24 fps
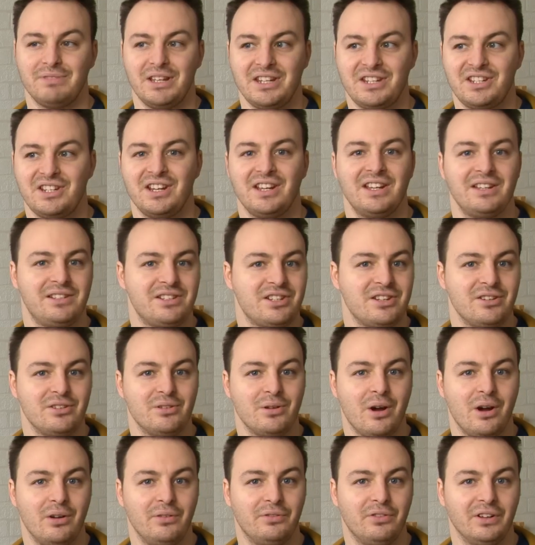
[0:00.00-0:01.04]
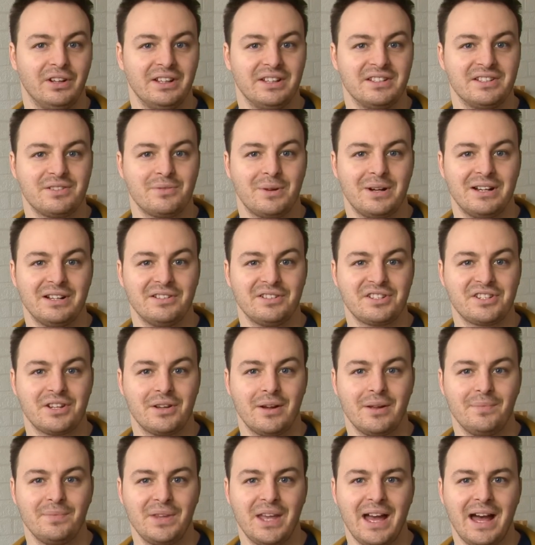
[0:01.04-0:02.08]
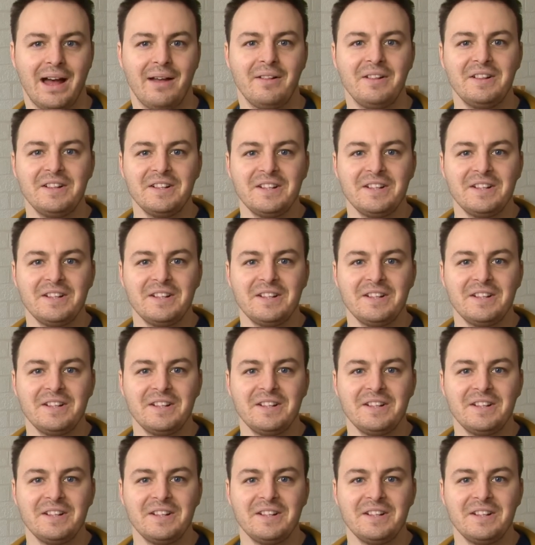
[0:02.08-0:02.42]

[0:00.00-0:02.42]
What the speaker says: this year too, hopefully as well. So yeah.